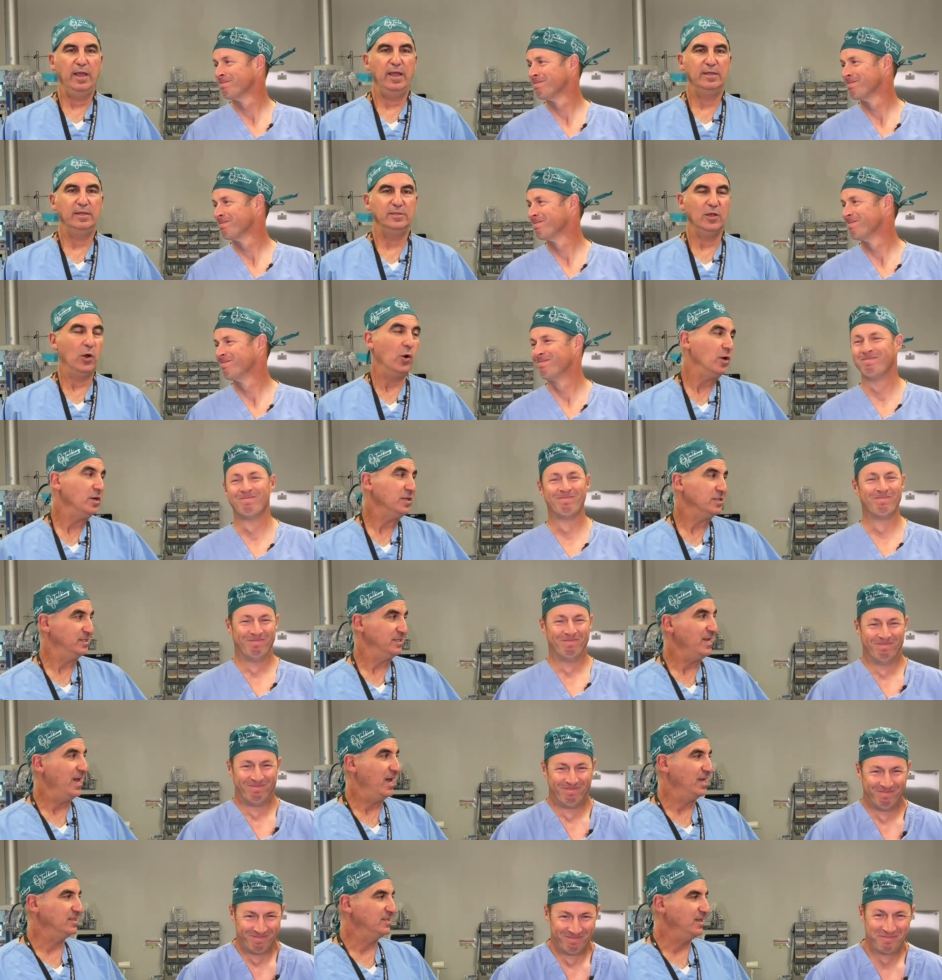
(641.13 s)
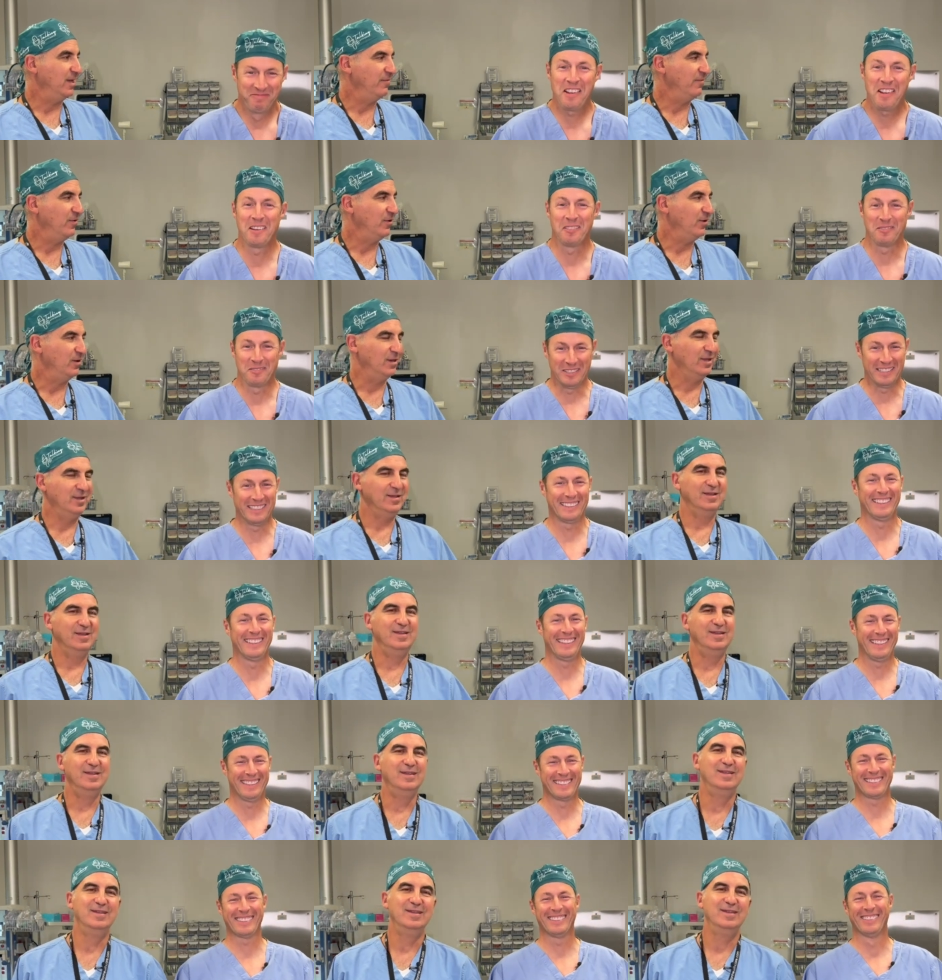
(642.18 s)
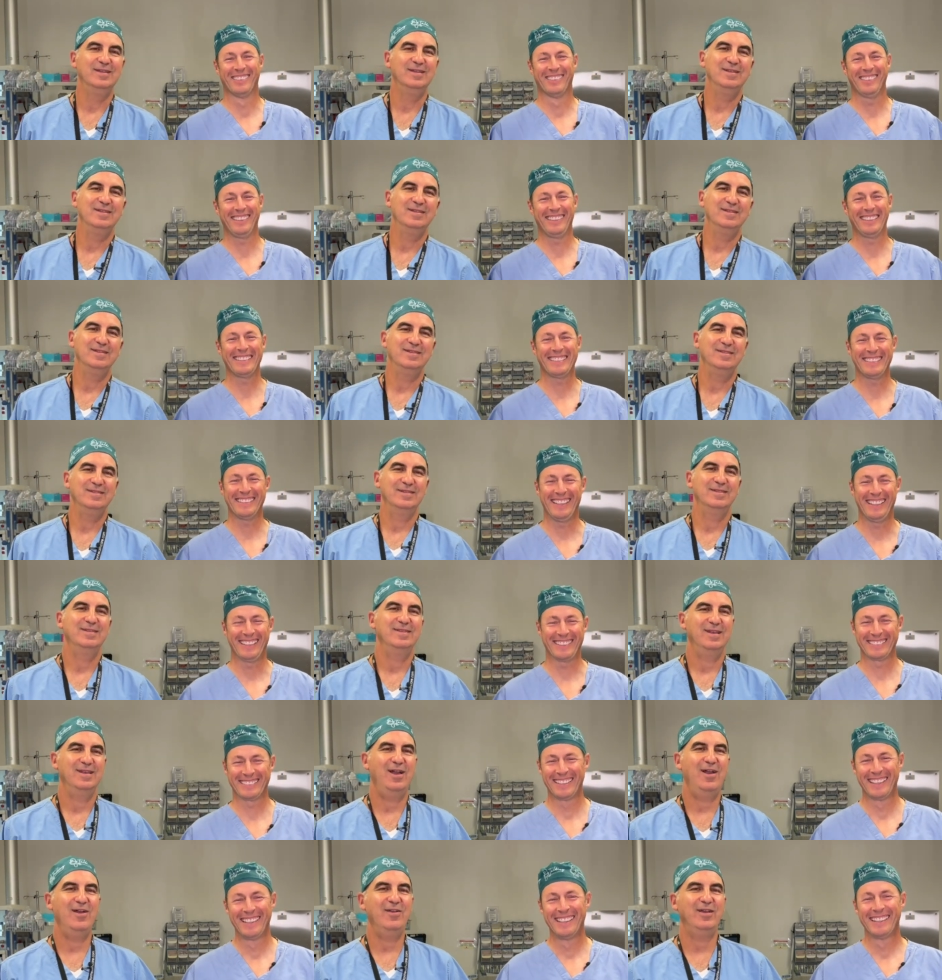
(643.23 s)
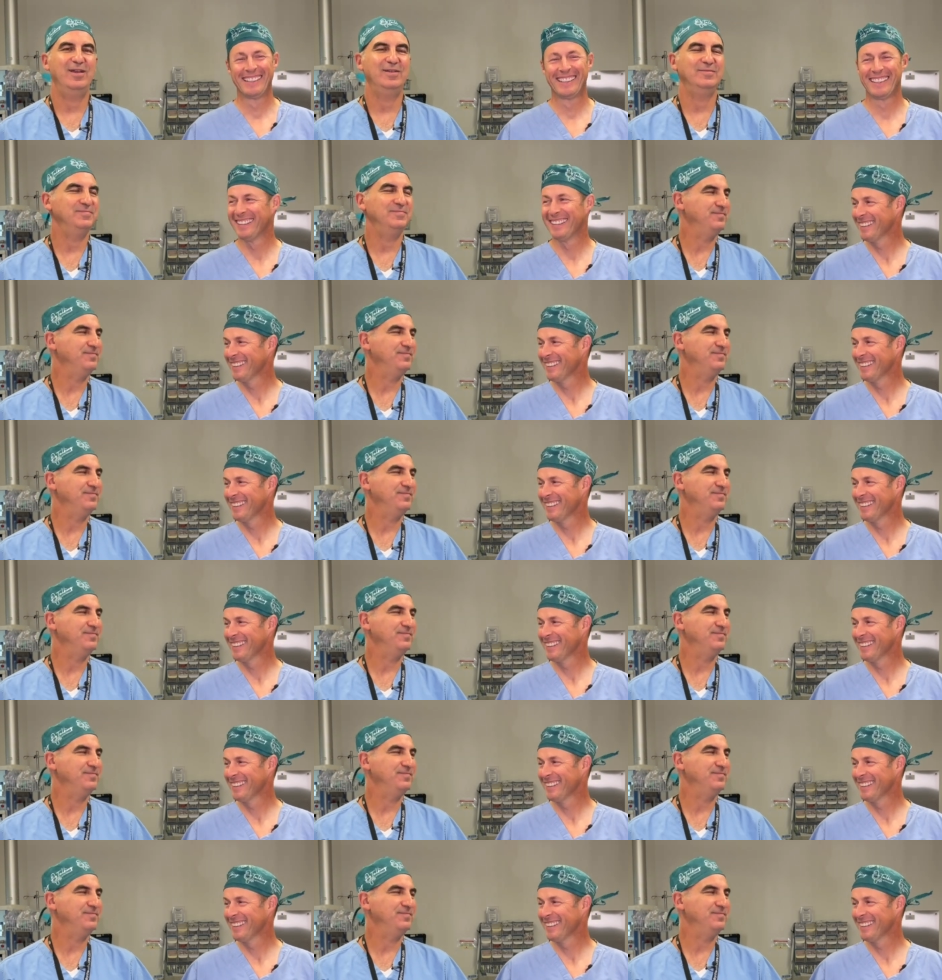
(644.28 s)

Speaker 1: It's a hornet's nest, I've it heard. It really is a hornet's nest. All right.